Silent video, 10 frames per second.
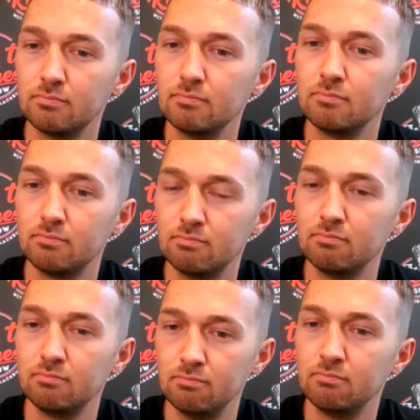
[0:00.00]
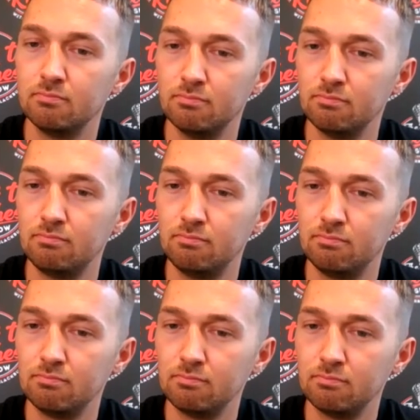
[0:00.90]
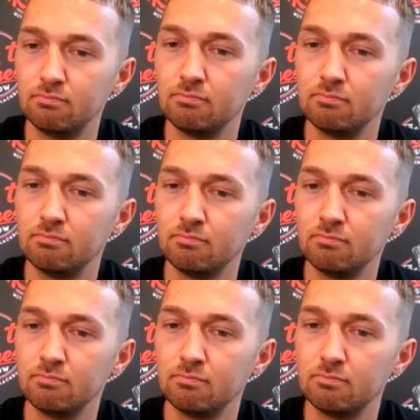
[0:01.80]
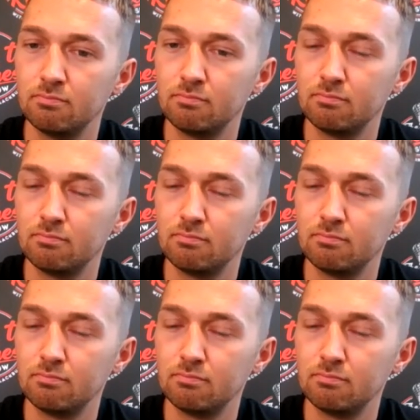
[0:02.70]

(silent)